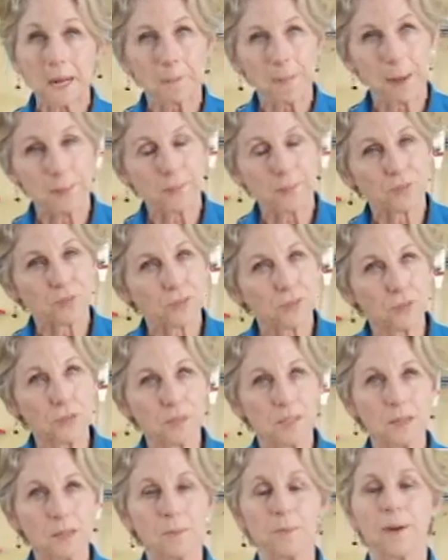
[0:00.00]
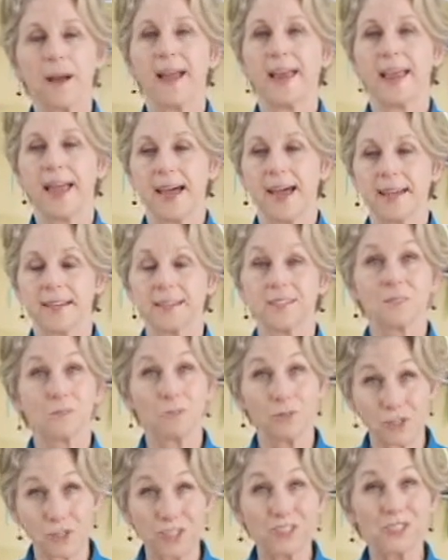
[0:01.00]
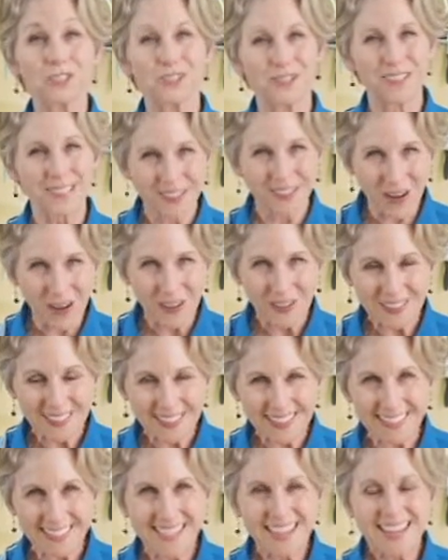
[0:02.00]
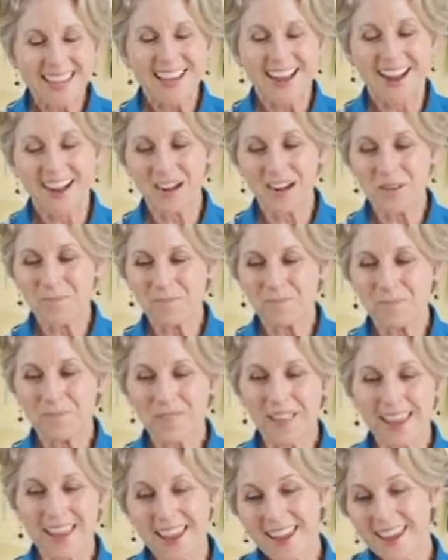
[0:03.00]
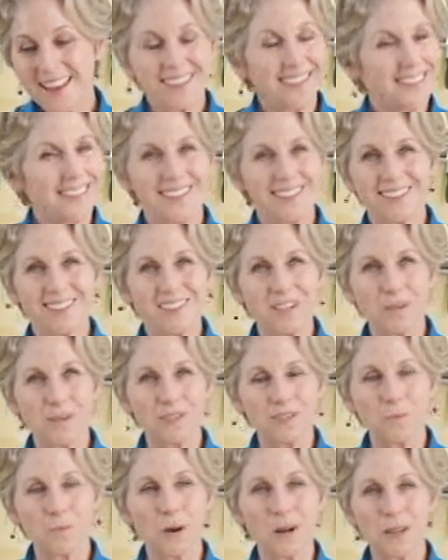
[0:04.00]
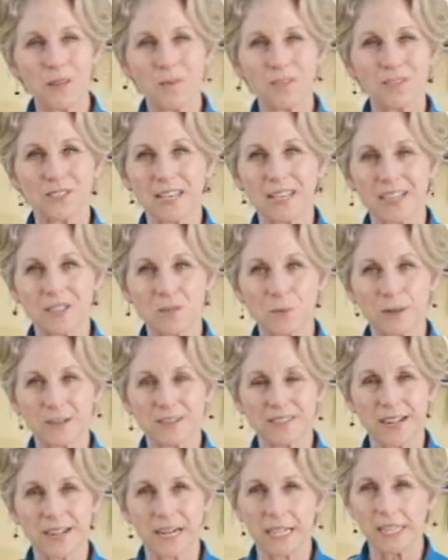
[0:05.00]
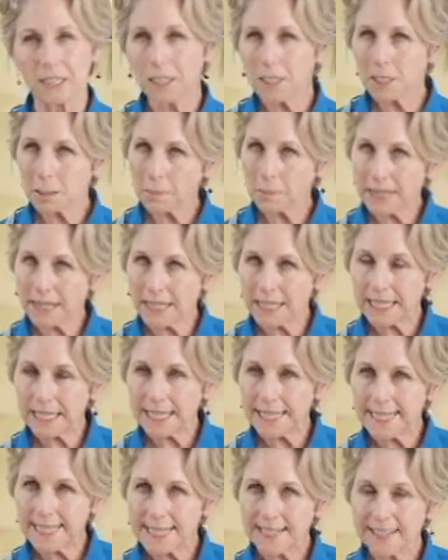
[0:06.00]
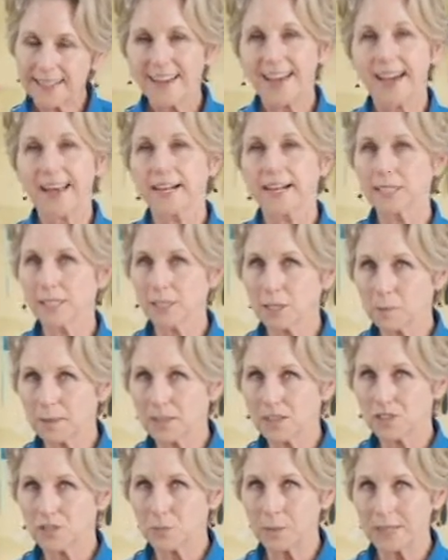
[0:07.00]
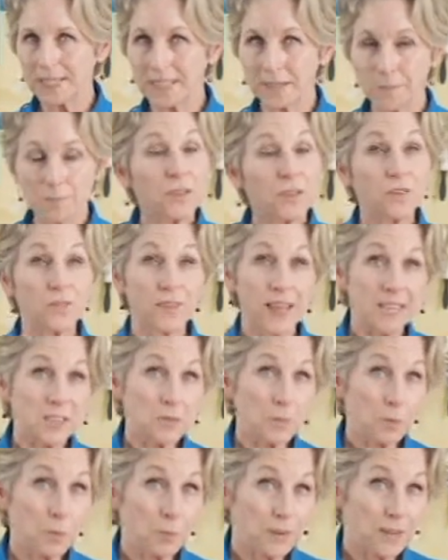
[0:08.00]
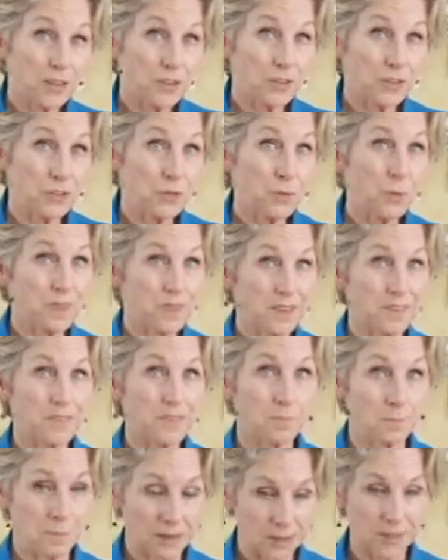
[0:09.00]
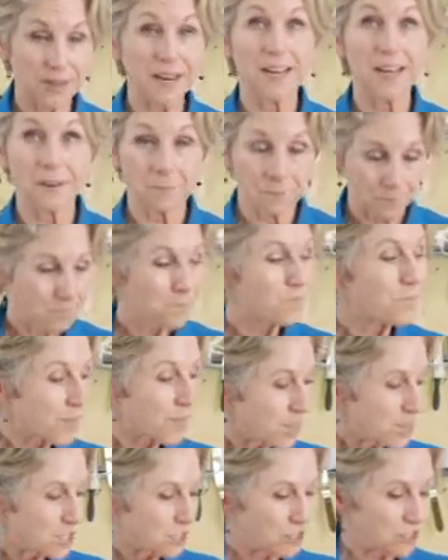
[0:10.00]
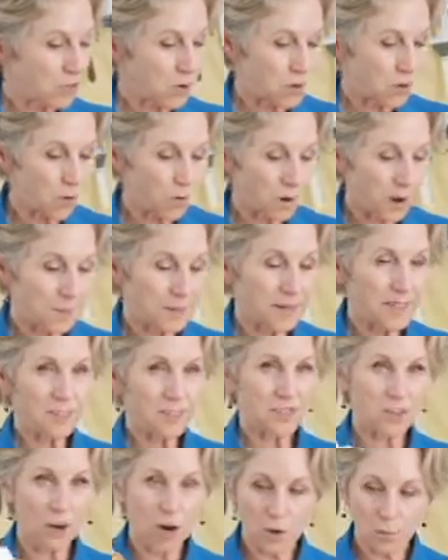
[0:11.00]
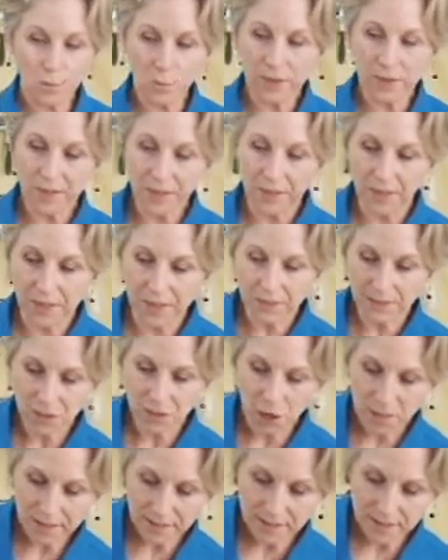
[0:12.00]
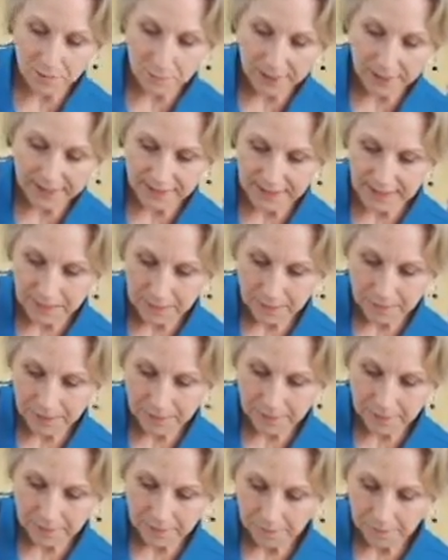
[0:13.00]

maple syrup. I added some ginger and garlic. And you know, it's one of those things where it's got a little bit of heat and a little bit of sweet. And that's what we're going to do with this marinade. So I'm going to start with the sauced and spicy dipping.